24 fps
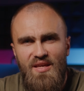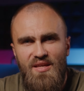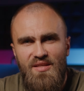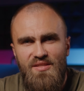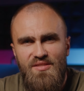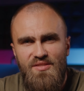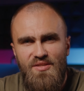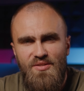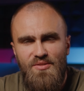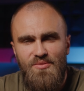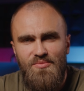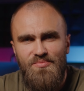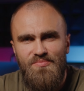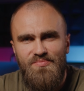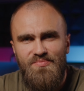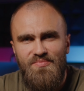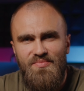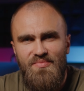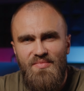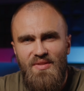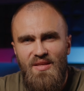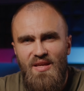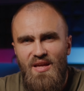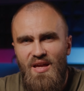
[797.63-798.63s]
So
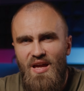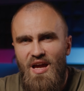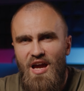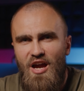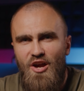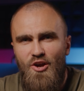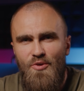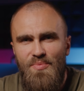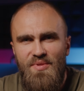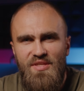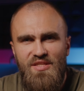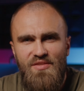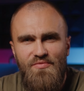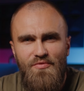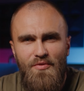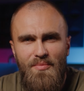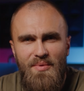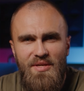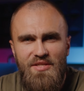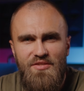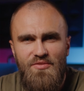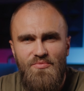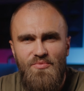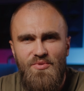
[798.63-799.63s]
I hope this
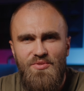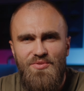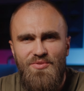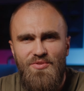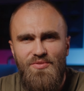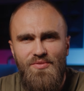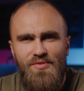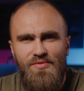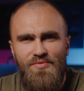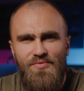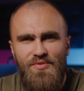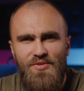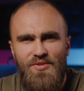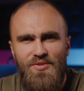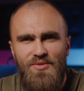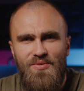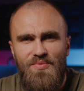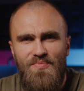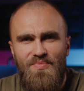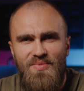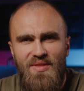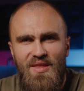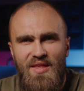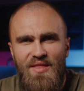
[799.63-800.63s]
information was useful for
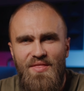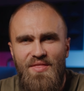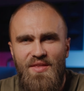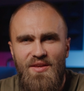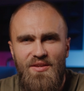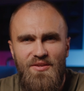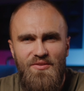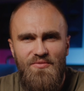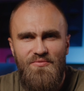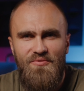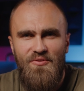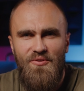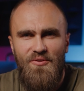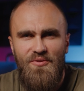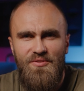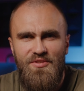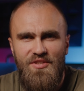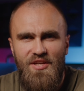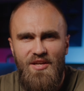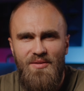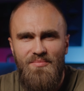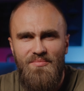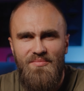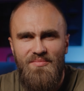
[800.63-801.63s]
you. Thank you for your
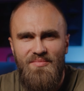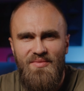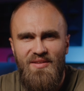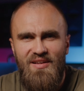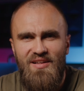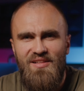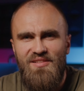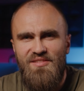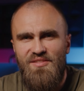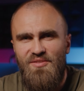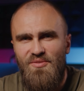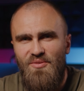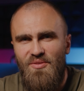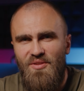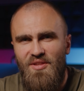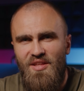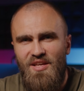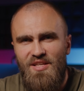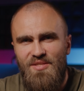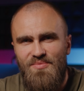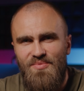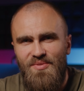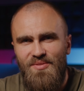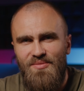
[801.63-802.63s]
time. I'll see you in the
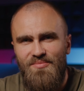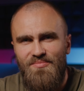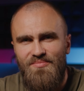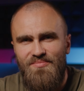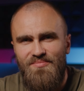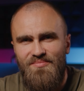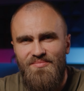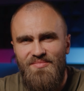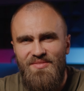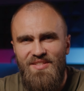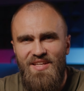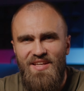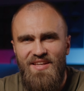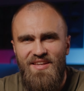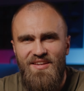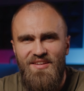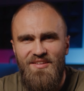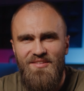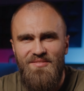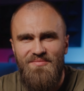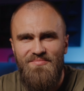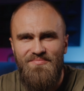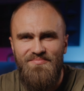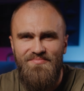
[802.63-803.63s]
next one. Take
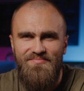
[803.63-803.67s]
care.